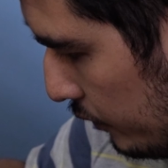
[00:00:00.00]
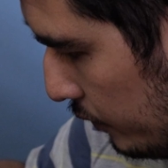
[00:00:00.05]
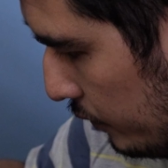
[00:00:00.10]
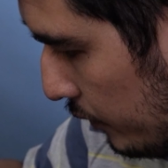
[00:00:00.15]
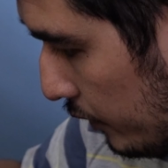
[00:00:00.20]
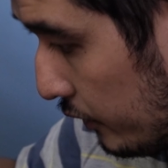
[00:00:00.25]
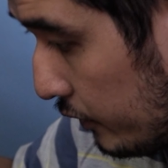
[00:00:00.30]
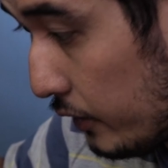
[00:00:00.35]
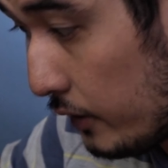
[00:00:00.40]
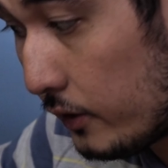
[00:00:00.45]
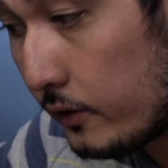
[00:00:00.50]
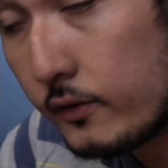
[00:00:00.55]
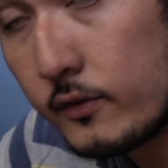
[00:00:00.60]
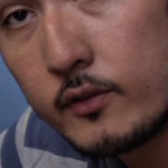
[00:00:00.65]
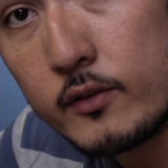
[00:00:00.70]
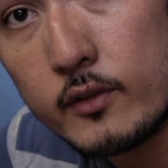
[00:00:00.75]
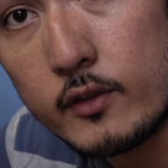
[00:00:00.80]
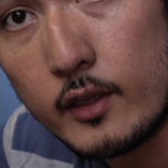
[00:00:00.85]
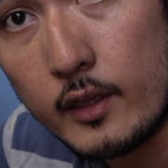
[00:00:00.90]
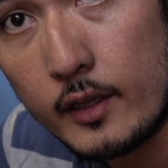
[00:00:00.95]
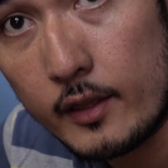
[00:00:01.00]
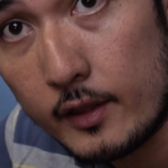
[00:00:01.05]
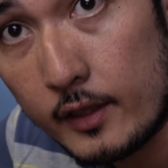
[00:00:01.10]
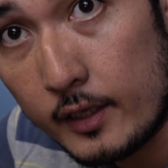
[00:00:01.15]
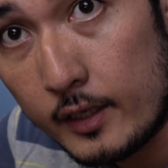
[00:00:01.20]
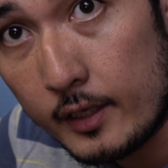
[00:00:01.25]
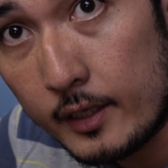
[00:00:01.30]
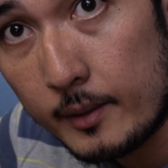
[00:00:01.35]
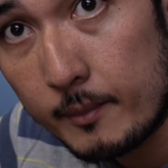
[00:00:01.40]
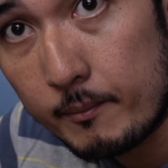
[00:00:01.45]
to adjust
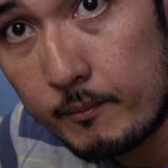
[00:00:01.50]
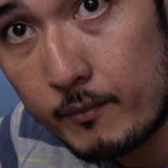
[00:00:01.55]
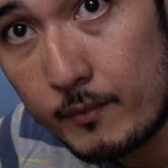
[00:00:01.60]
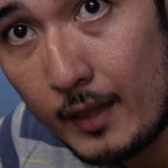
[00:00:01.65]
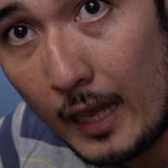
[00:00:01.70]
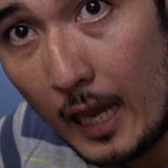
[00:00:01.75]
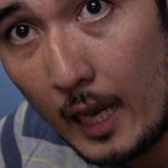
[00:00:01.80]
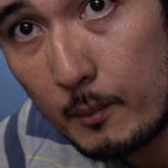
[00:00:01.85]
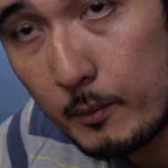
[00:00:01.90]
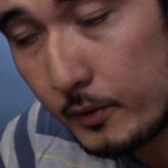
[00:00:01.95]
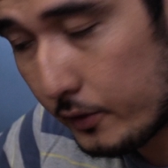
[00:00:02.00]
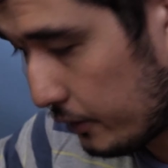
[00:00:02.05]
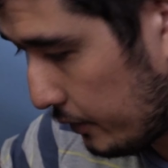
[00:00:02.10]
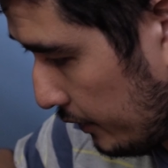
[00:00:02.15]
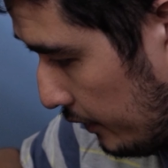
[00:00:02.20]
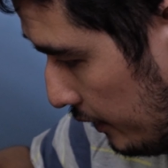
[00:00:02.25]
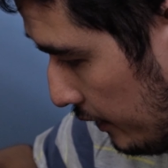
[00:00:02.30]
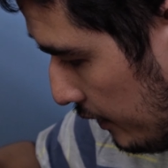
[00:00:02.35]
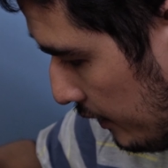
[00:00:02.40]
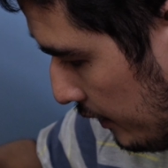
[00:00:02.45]
the aperture